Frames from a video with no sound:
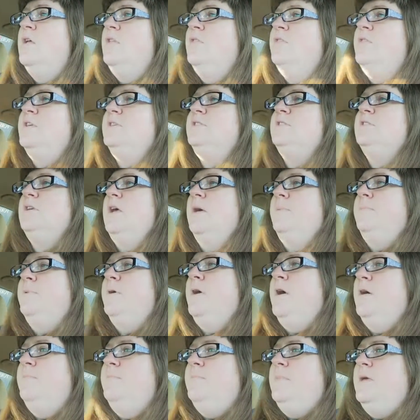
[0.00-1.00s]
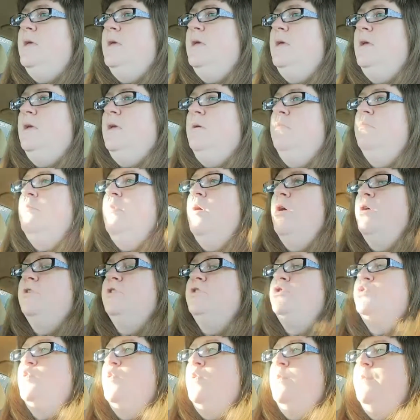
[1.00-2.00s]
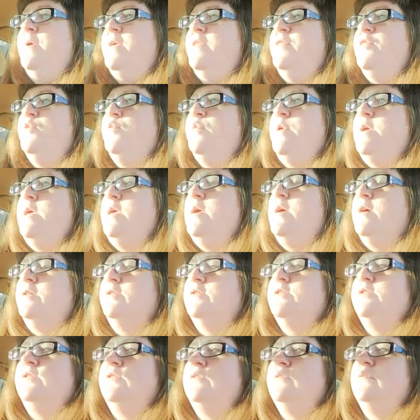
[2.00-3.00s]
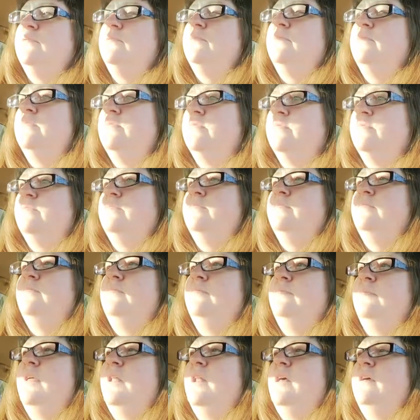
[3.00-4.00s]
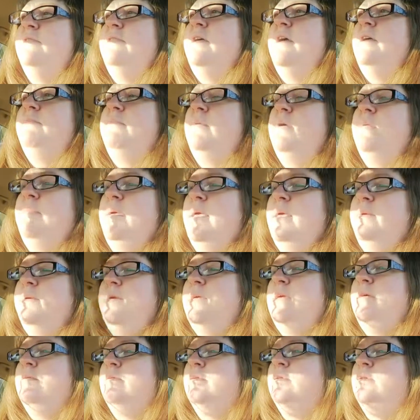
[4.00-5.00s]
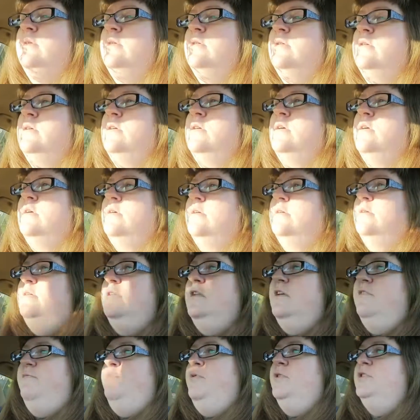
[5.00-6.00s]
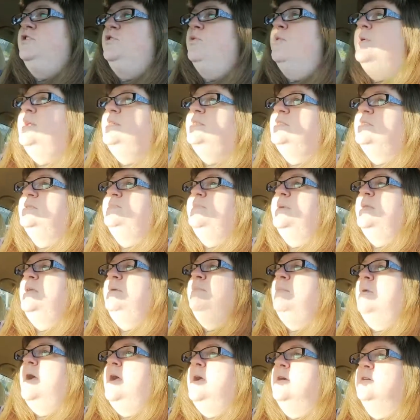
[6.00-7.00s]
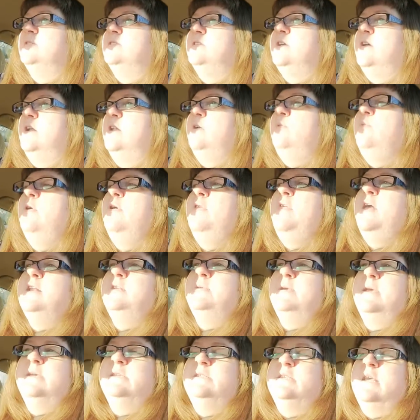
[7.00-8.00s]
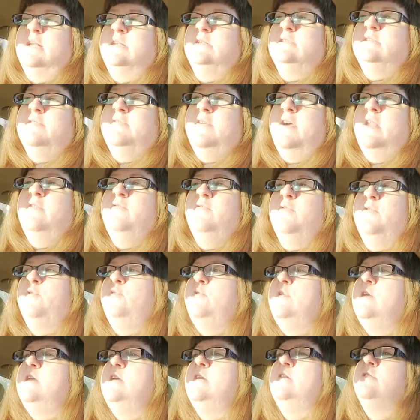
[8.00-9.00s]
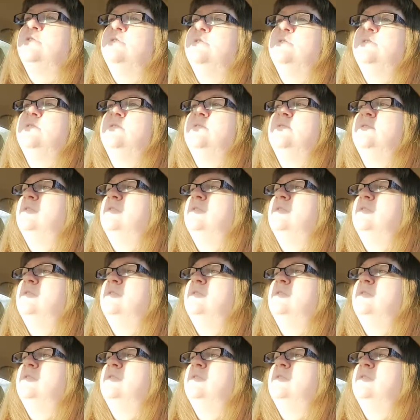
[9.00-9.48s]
This upcoming March will be 3 years that I've had my baby. And I've put twice as many miles on it. Well, that makes sense. I've had it for 3 years.